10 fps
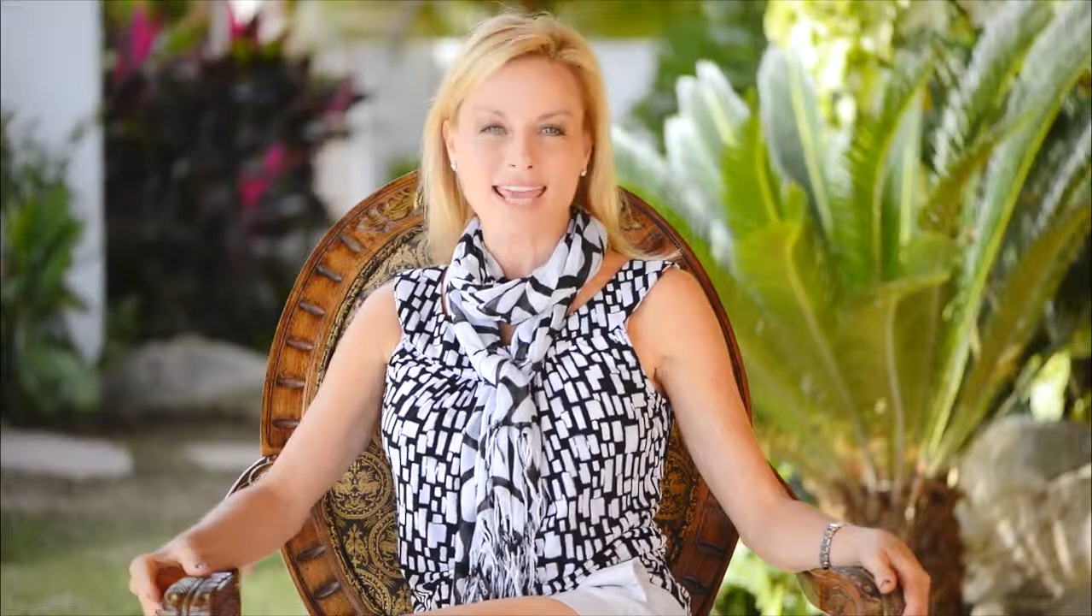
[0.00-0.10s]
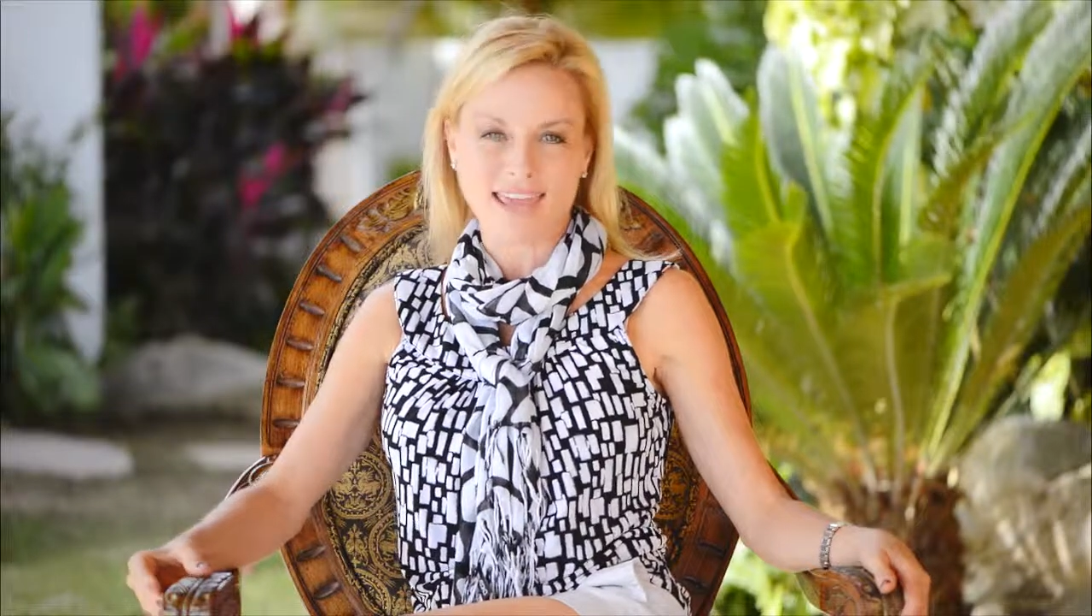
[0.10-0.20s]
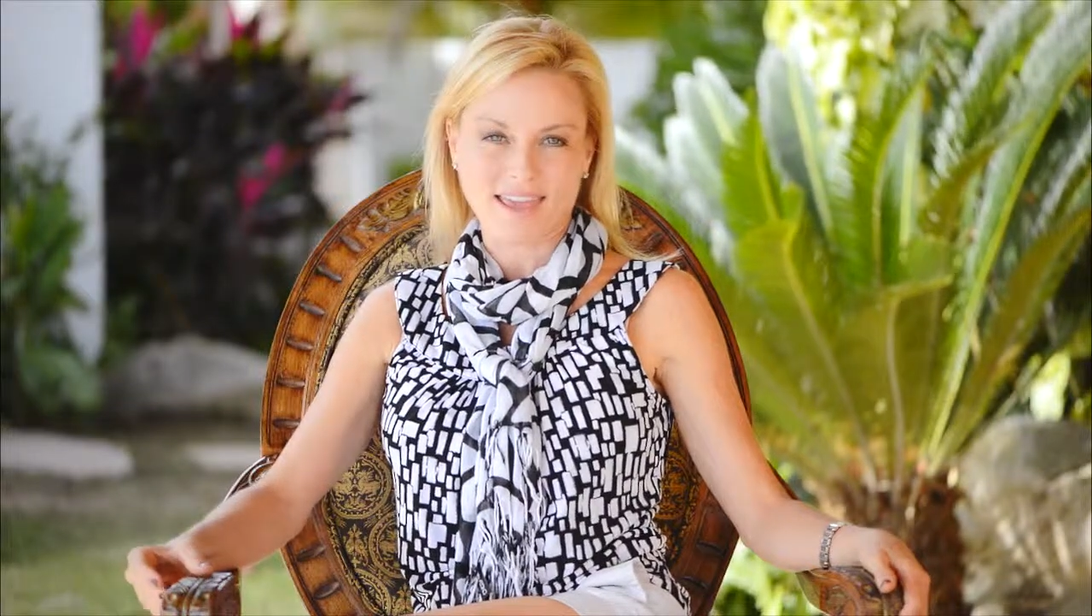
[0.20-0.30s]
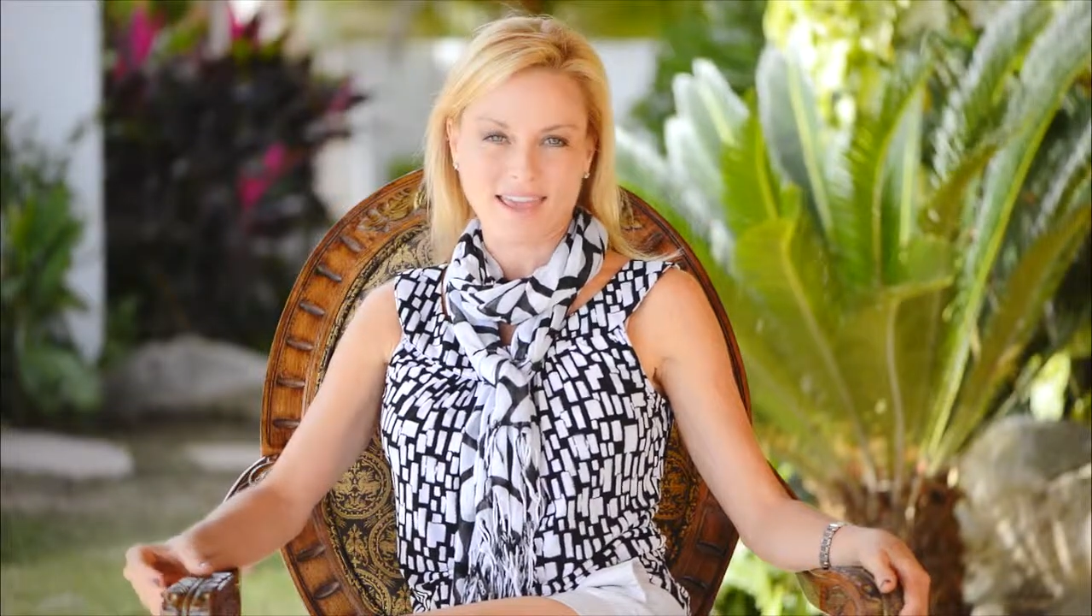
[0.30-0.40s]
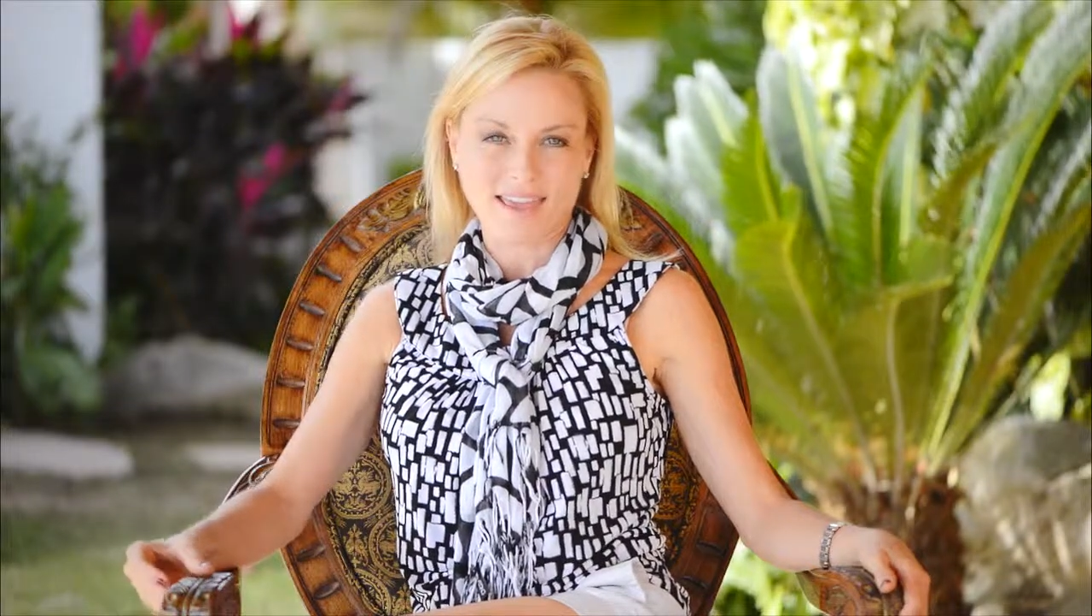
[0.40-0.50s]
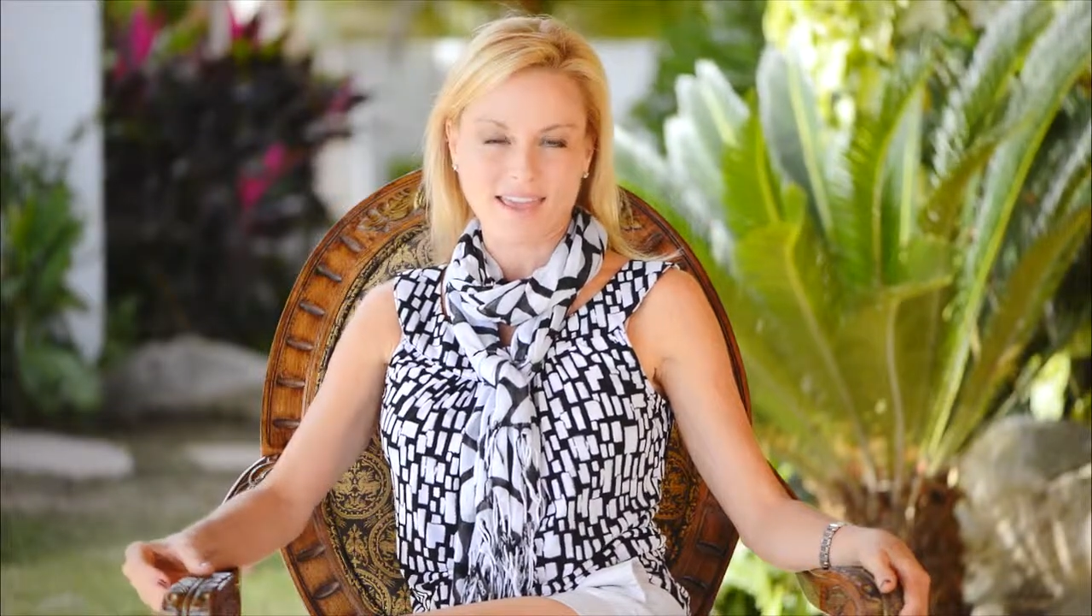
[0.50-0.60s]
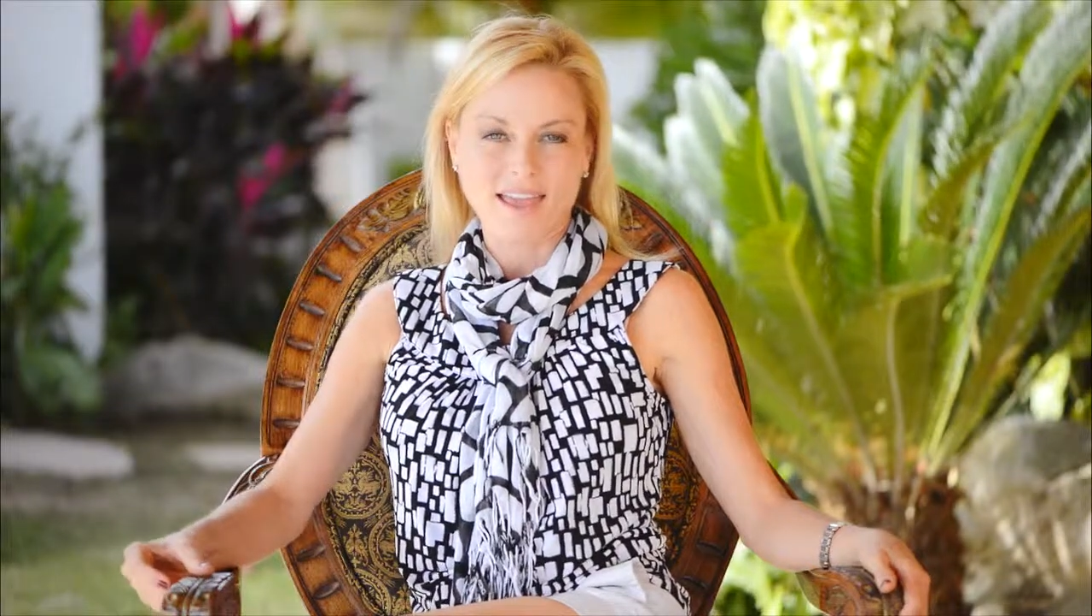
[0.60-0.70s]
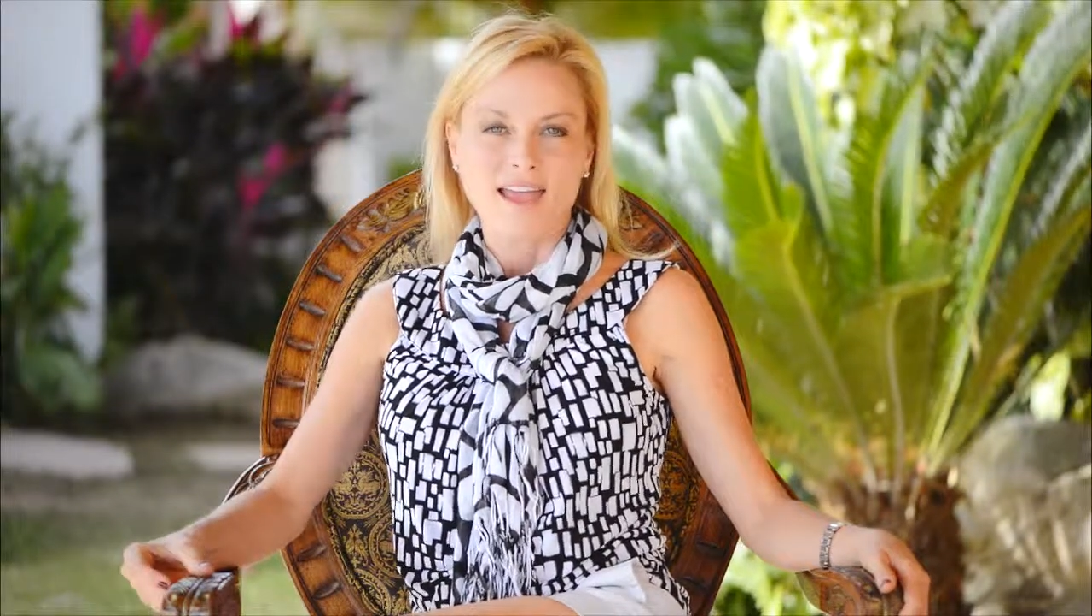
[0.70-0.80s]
cake?